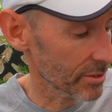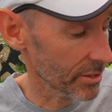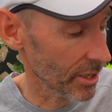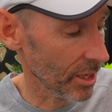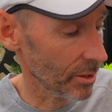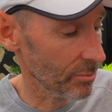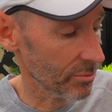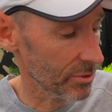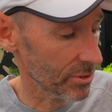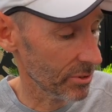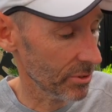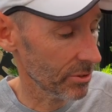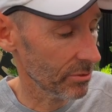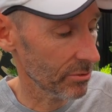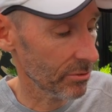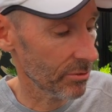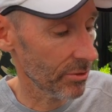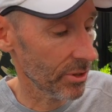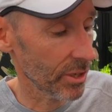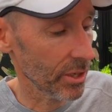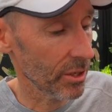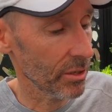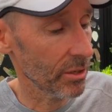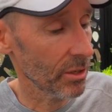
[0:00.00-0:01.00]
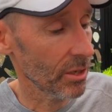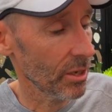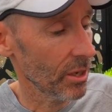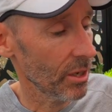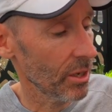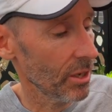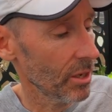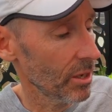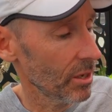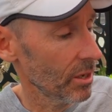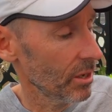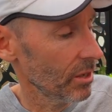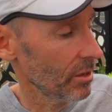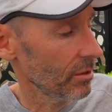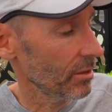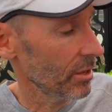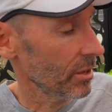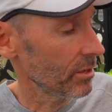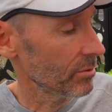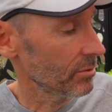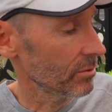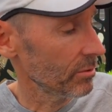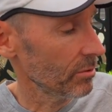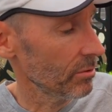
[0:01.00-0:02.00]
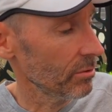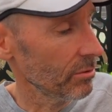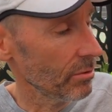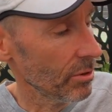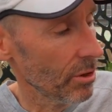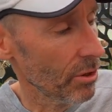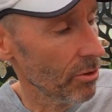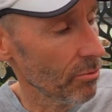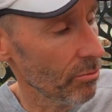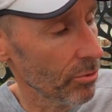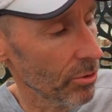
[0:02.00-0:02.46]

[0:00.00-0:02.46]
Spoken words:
the same since then. There's no